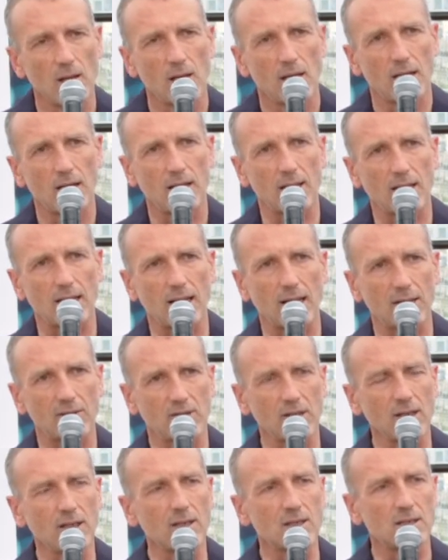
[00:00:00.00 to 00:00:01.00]
And I
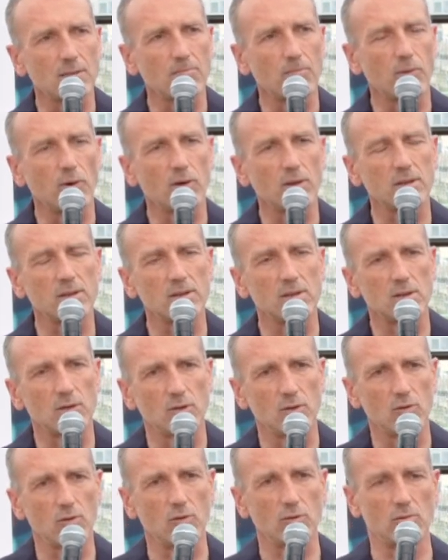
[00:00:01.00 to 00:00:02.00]
think it's important
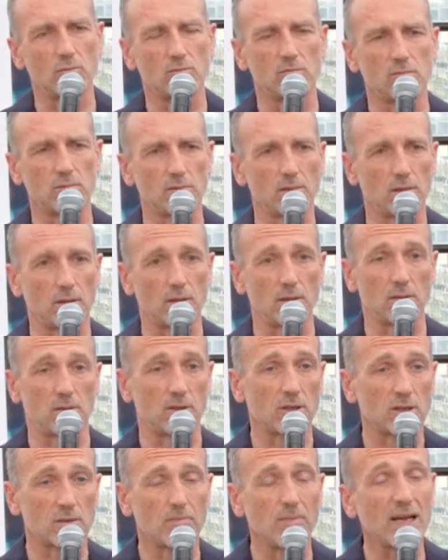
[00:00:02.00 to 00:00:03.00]
to
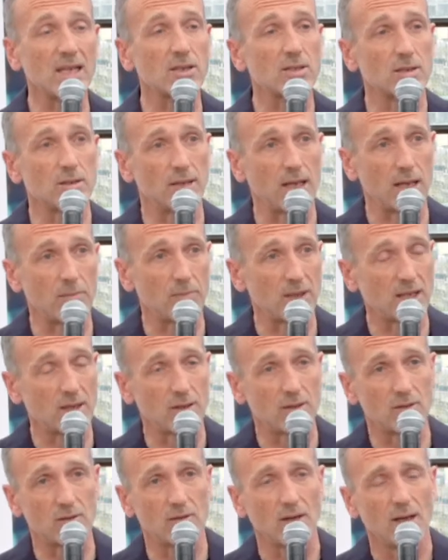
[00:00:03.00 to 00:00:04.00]
just mention that,
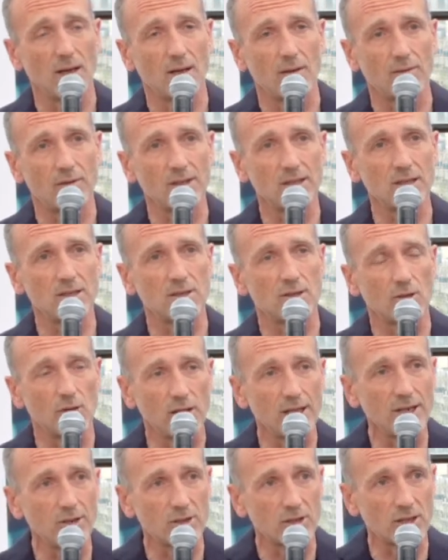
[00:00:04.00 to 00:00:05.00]
because this is the
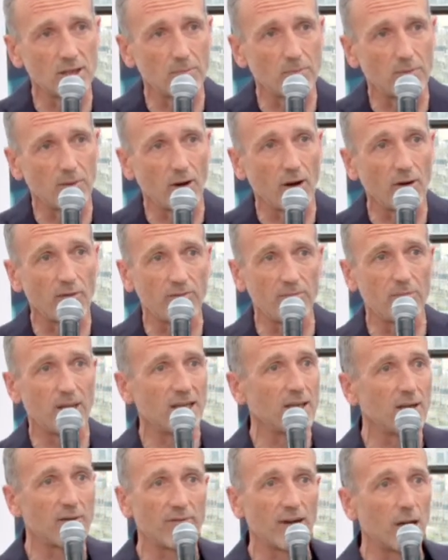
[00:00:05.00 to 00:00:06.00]
leadership of
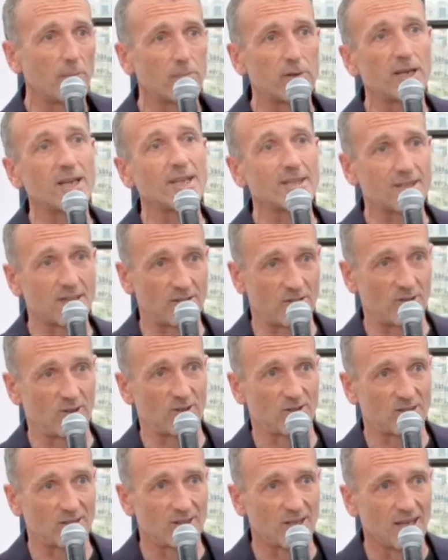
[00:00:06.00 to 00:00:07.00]
many of our
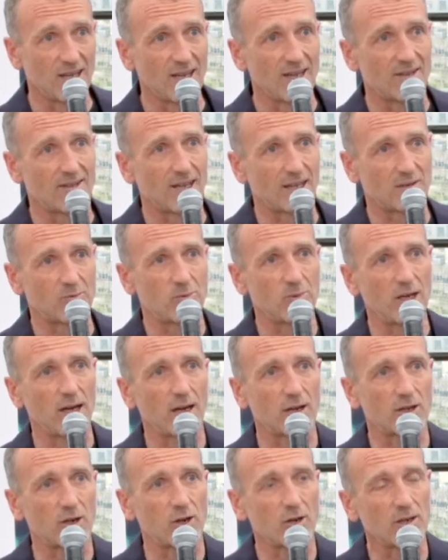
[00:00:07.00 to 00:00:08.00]
predecessors that we
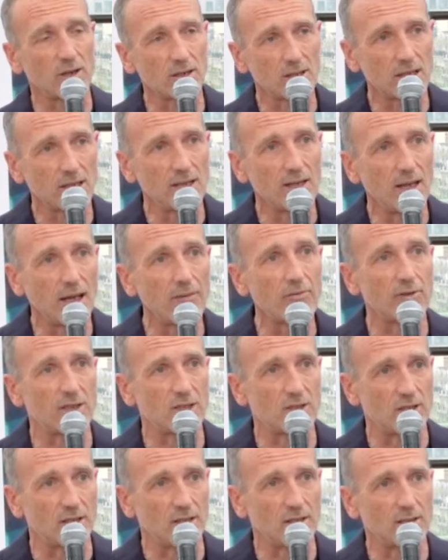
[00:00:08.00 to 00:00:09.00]
are currently
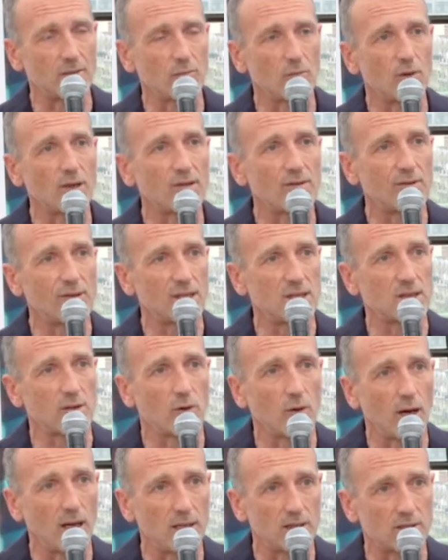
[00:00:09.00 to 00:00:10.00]
leveraging with this
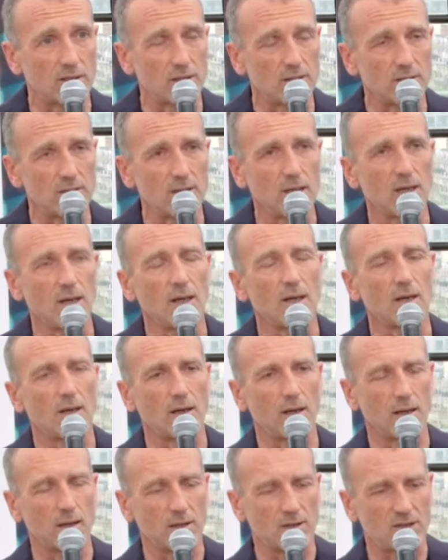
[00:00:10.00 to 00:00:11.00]
coalition.
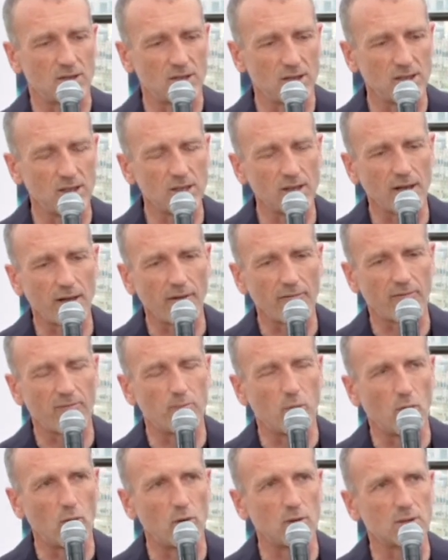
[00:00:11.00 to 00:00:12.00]
CGF
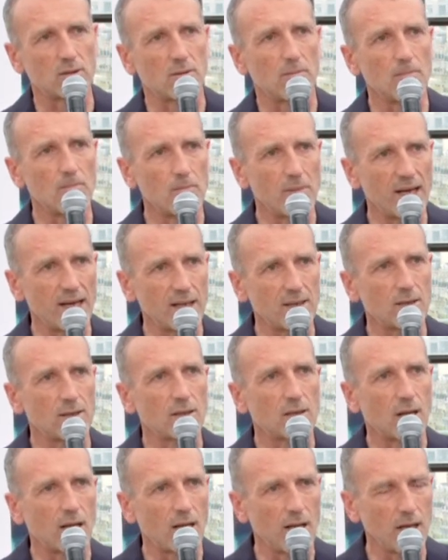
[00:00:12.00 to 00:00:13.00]
board made
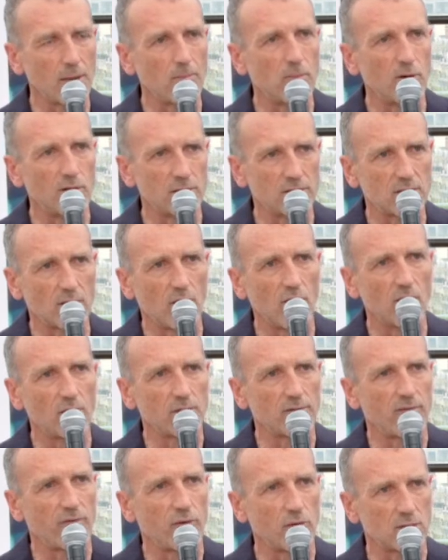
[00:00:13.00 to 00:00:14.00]
a clear point
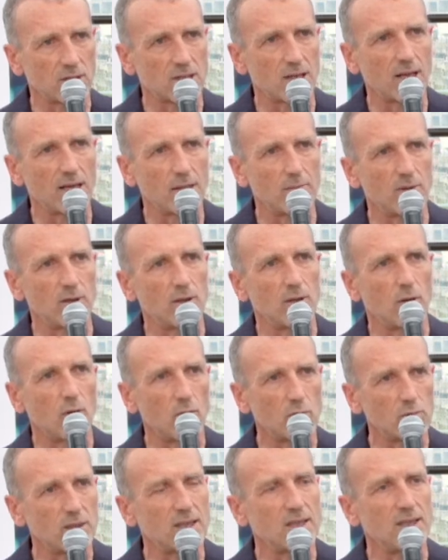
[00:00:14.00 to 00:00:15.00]
on forced labor
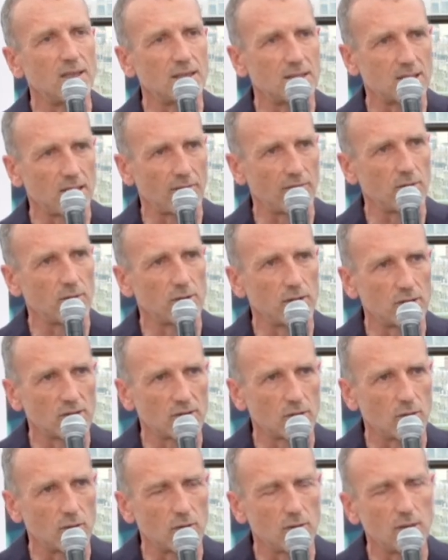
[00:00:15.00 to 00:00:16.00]
already several years
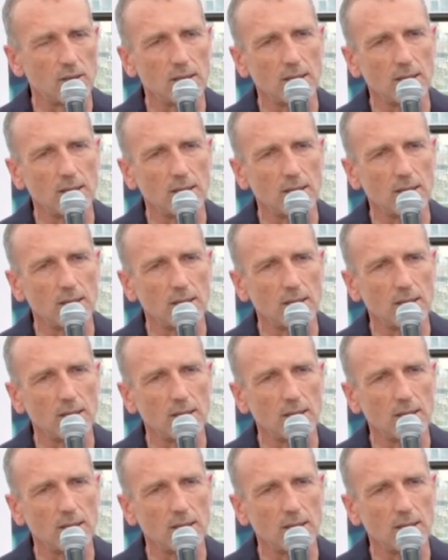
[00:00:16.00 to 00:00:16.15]
ago.